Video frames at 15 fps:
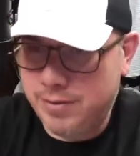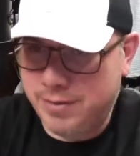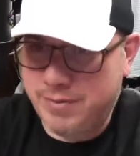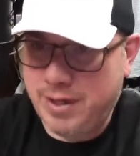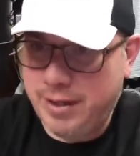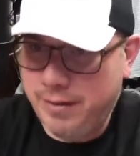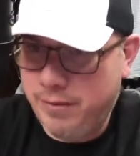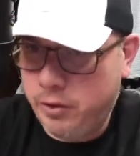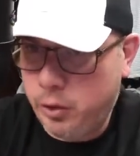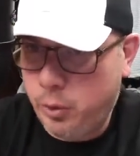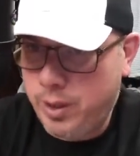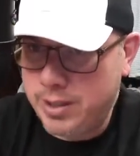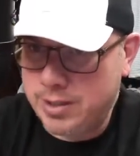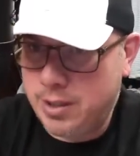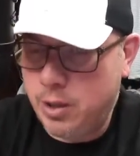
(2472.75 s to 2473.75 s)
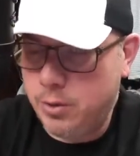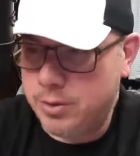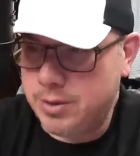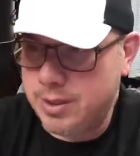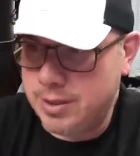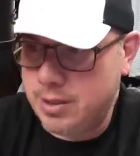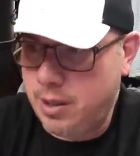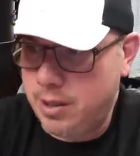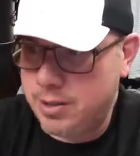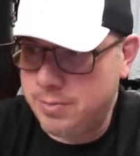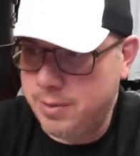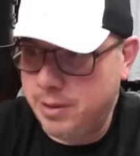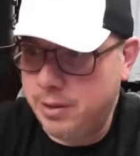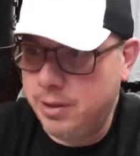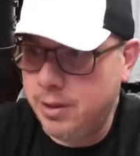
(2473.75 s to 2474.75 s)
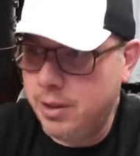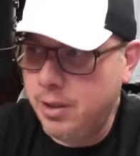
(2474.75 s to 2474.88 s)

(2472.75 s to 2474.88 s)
if they live on the West Coast, this costs me,